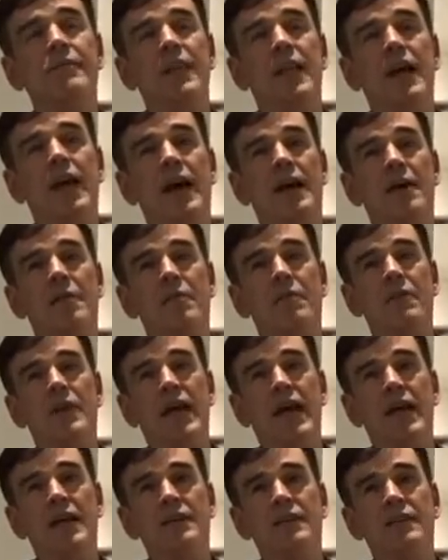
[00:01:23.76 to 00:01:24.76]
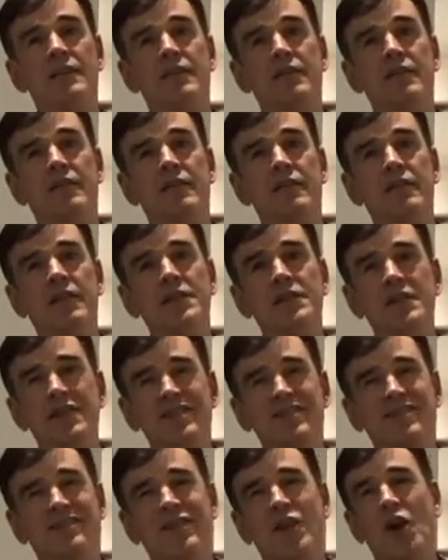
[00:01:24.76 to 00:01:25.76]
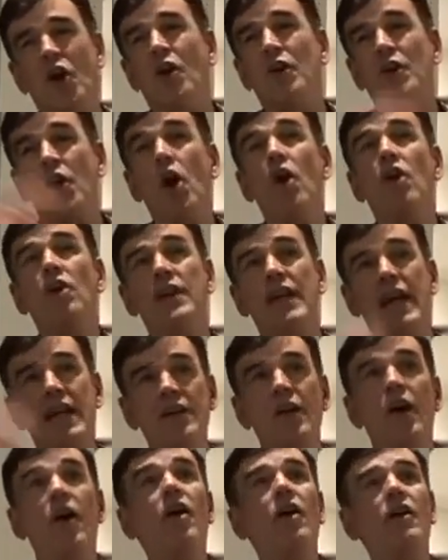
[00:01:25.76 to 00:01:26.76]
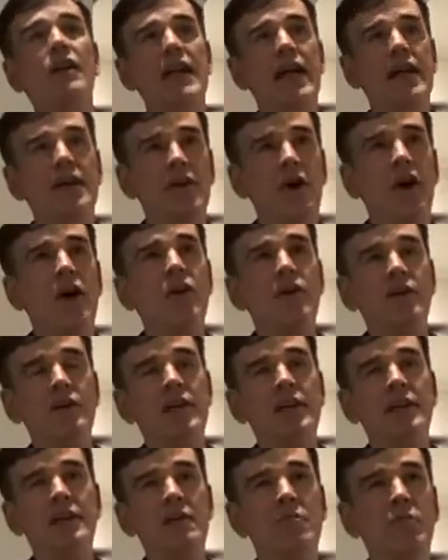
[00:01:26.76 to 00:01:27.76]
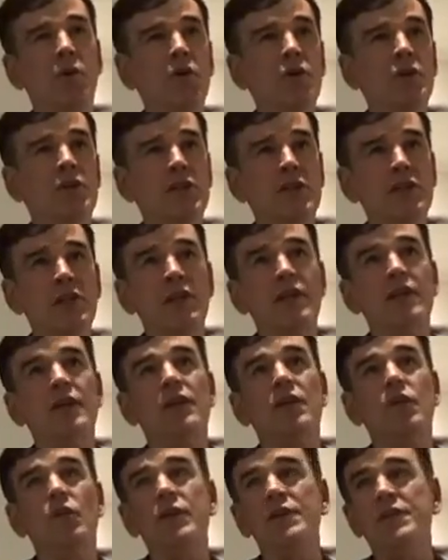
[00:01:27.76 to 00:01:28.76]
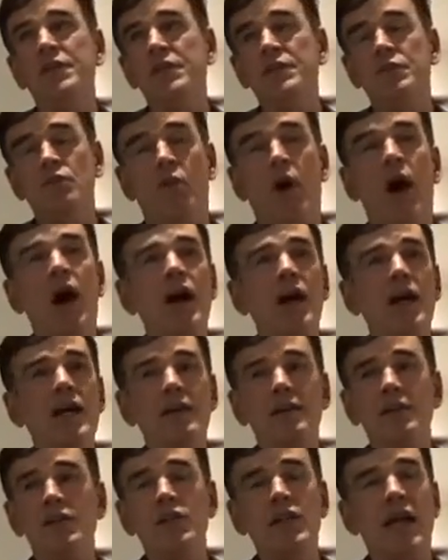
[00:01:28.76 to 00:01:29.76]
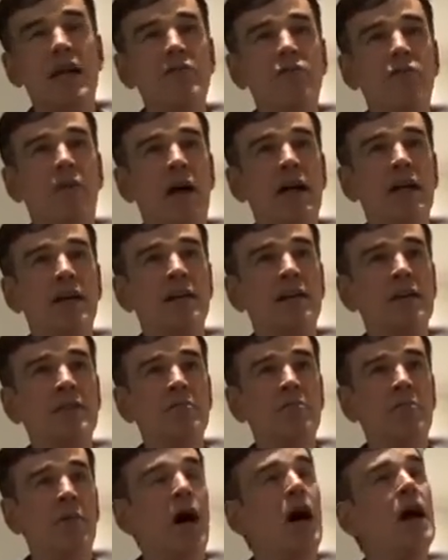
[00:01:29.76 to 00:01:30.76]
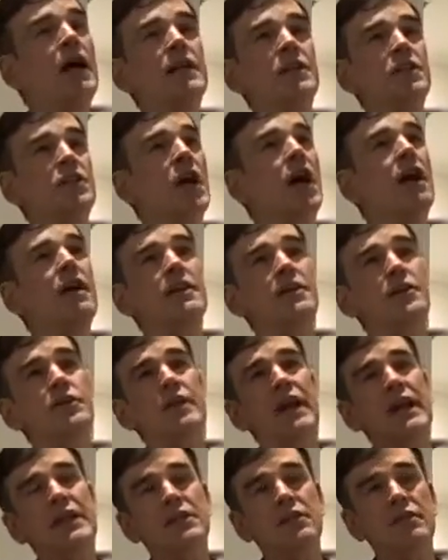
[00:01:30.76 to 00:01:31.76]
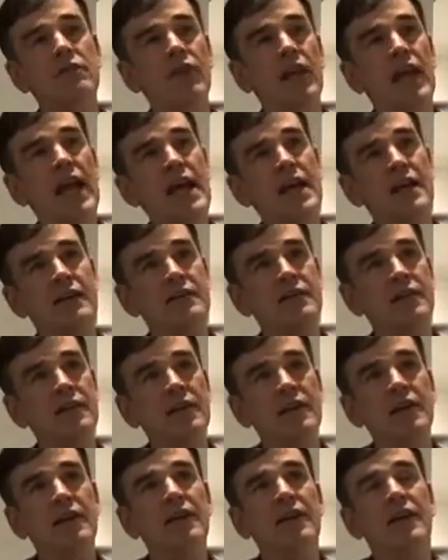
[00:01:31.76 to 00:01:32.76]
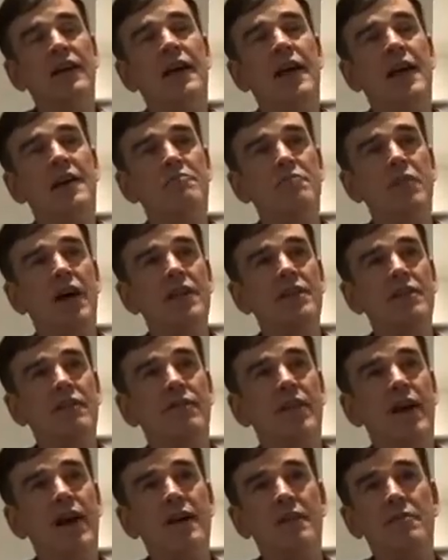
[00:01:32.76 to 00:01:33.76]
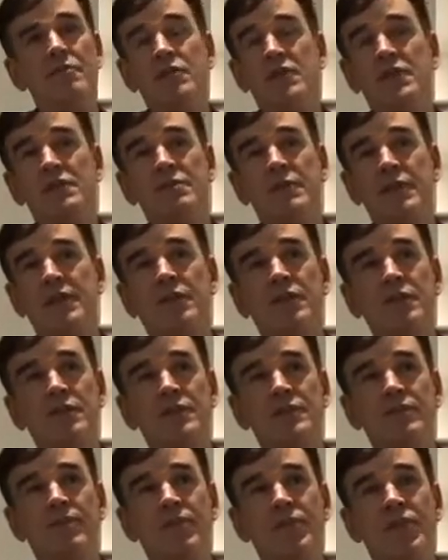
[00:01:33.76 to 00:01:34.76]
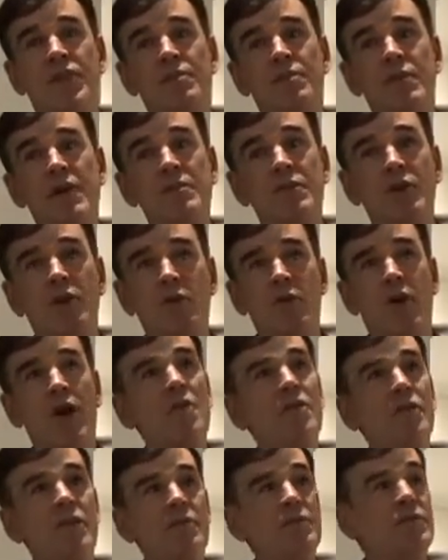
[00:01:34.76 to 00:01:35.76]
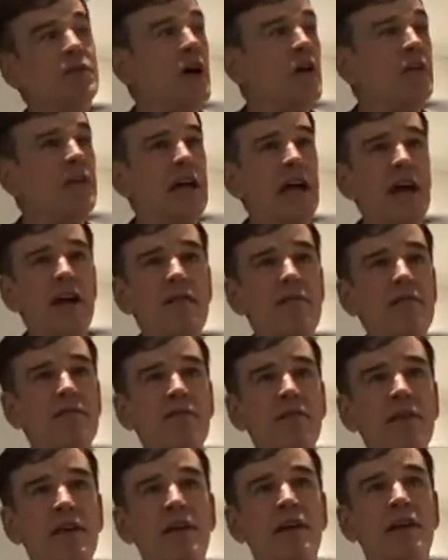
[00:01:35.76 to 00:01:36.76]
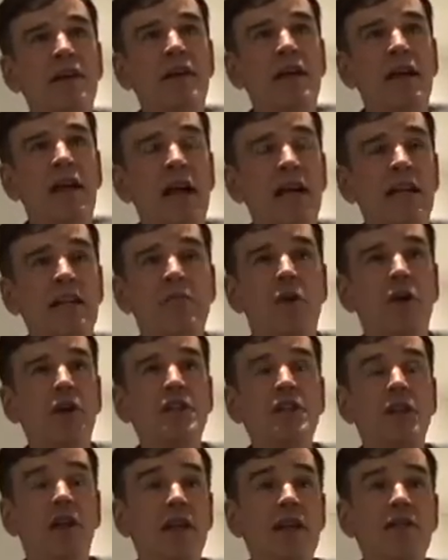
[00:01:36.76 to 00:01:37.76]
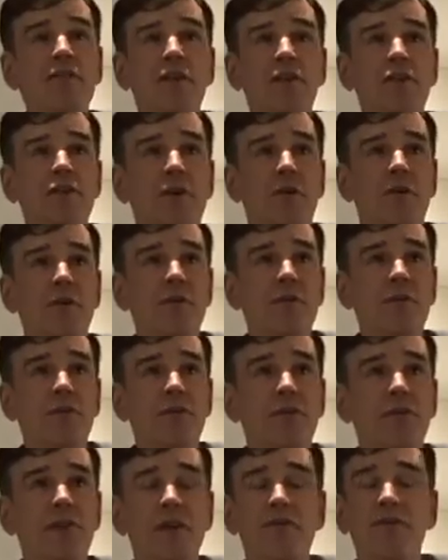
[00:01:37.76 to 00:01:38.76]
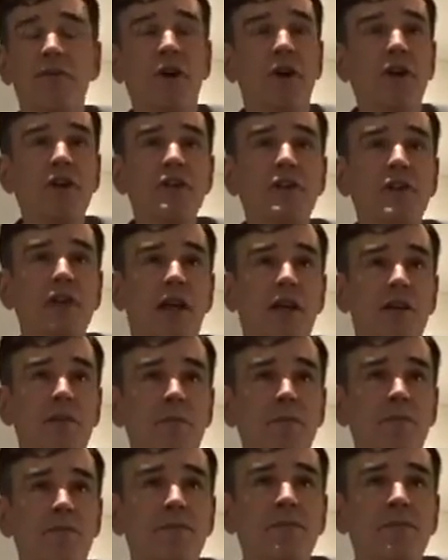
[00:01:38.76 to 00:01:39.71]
And this has gone on and on and on in the bush, which is why Safeway can buy giant tracts of land and buy the farms, is because the people who own them don't have anybody to leave it to. They've got to sell them.